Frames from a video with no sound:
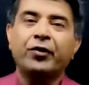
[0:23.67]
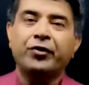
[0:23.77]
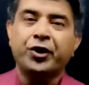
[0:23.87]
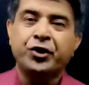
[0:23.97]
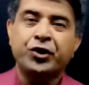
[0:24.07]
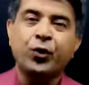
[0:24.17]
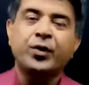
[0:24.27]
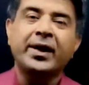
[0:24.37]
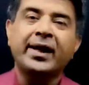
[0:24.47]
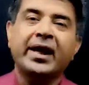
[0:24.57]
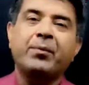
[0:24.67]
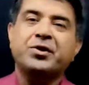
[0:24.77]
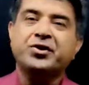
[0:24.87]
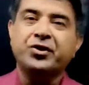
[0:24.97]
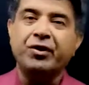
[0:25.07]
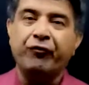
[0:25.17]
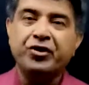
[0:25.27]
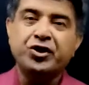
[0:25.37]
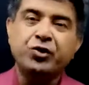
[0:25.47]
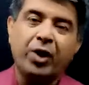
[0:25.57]
the total chemistry
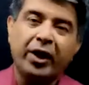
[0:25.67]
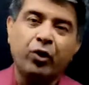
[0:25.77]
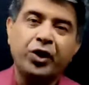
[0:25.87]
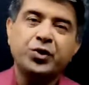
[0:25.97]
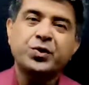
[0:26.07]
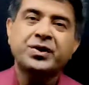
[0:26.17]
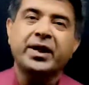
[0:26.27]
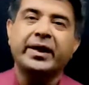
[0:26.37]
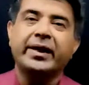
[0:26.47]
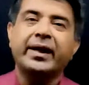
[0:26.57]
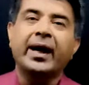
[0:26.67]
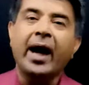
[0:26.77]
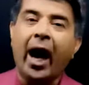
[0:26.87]
which you are going to study